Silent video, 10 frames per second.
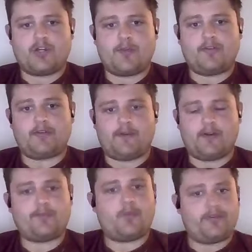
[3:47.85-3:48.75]
Treatment is
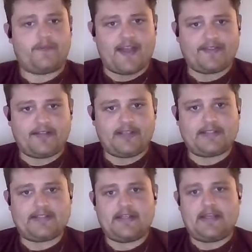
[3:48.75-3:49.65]
diverse,
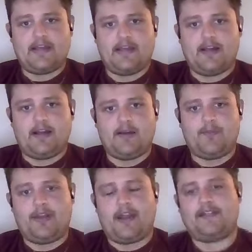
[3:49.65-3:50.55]
multifaceted.
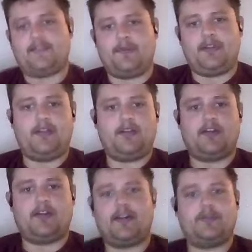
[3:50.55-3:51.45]
It has to be
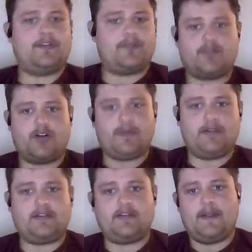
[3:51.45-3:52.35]
connected with different
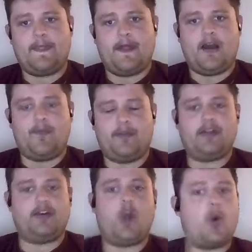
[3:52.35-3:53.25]
treatments. And
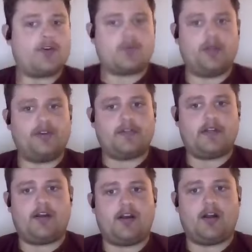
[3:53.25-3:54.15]
you had to know which ones
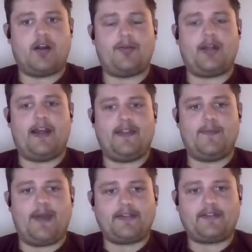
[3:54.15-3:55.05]
apply
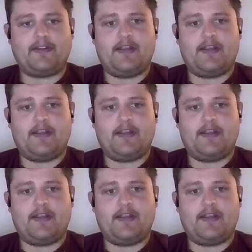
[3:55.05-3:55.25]
the best.